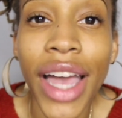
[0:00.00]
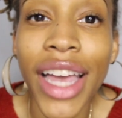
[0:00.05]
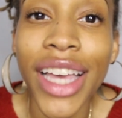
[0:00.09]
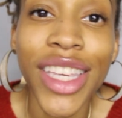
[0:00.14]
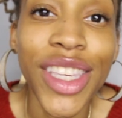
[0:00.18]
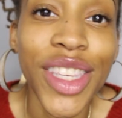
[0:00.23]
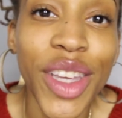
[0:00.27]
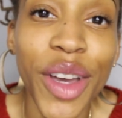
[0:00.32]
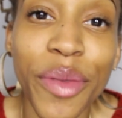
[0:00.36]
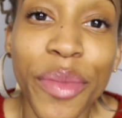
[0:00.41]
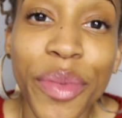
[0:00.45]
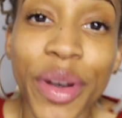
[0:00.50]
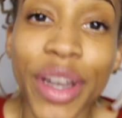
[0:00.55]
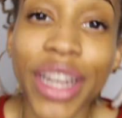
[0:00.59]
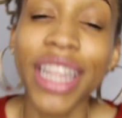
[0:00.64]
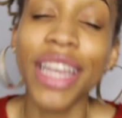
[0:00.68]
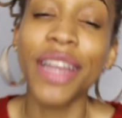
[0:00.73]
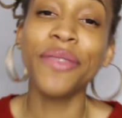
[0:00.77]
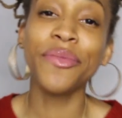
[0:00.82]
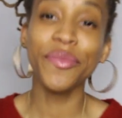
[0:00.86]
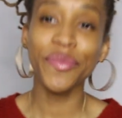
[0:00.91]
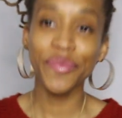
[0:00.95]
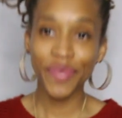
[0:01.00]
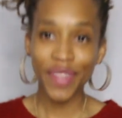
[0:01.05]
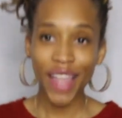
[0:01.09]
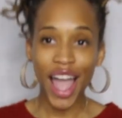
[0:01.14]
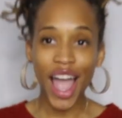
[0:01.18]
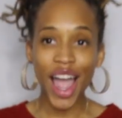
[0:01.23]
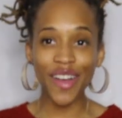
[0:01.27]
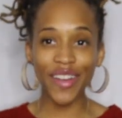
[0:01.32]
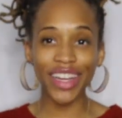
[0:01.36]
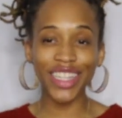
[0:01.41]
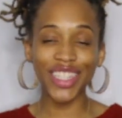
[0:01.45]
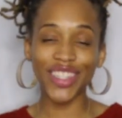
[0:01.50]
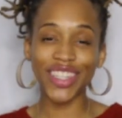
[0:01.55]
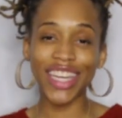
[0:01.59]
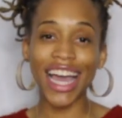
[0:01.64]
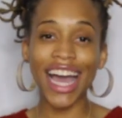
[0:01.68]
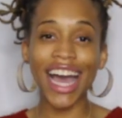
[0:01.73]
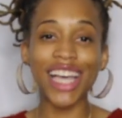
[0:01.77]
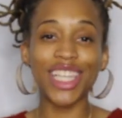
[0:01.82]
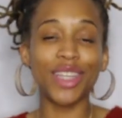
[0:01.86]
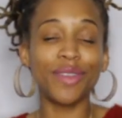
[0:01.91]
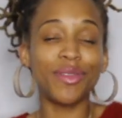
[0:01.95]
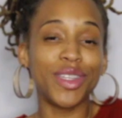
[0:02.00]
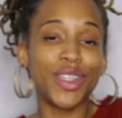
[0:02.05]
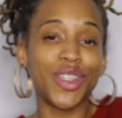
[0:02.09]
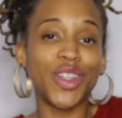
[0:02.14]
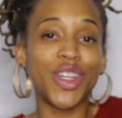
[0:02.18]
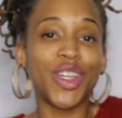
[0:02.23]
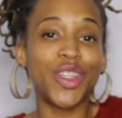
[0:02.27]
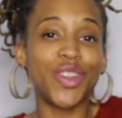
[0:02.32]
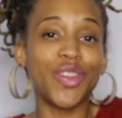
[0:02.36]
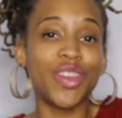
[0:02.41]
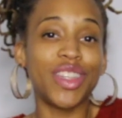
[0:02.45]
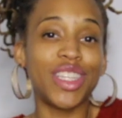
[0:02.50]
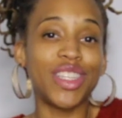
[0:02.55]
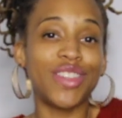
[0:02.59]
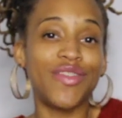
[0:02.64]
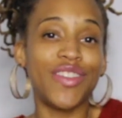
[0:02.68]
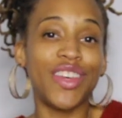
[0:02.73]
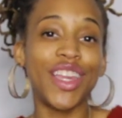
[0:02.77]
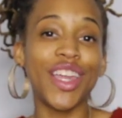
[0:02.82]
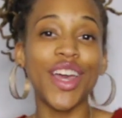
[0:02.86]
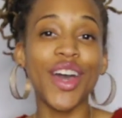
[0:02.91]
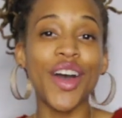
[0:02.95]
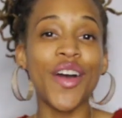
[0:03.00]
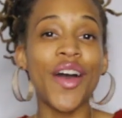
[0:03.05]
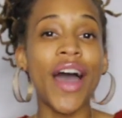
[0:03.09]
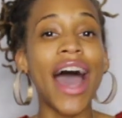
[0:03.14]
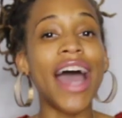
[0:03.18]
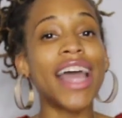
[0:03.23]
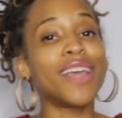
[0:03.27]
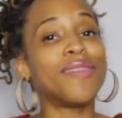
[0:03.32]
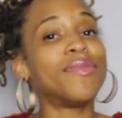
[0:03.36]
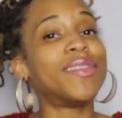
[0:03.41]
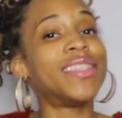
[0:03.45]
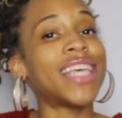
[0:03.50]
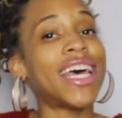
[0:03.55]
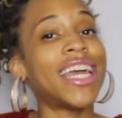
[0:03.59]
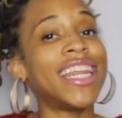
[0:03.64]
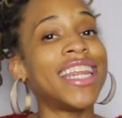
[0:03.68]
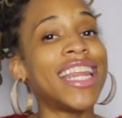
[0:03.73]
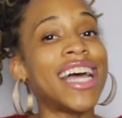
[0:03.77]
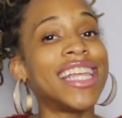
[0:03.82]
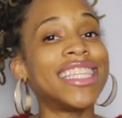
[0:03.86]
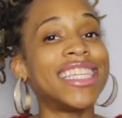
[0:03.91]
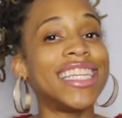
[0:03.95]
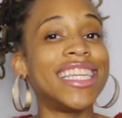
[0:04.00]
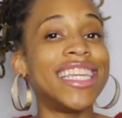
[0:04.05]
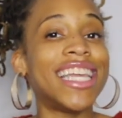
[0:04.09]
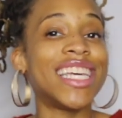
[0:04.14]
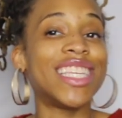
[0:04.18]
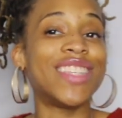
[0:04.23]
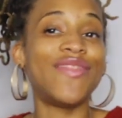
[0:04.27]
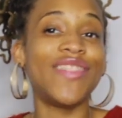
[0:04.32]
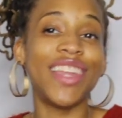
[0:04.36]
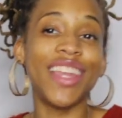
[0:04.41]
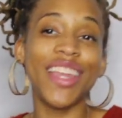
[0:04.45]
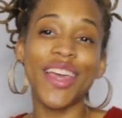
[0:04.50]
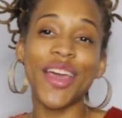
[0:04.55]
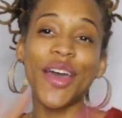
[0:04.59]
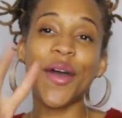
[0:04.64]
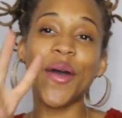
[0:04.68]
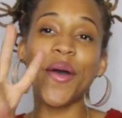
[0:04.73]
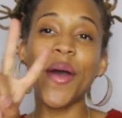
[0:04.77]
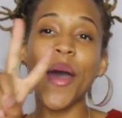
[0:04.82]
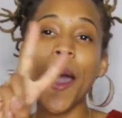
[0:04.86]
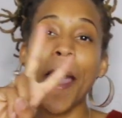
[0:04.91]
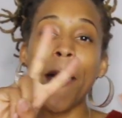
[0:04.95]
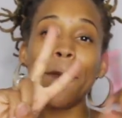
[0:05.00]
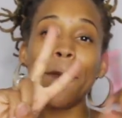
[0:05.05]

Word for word: It's so pretty. Alright, you guys, hope that you enjoyed this video. I am signing out to the next video.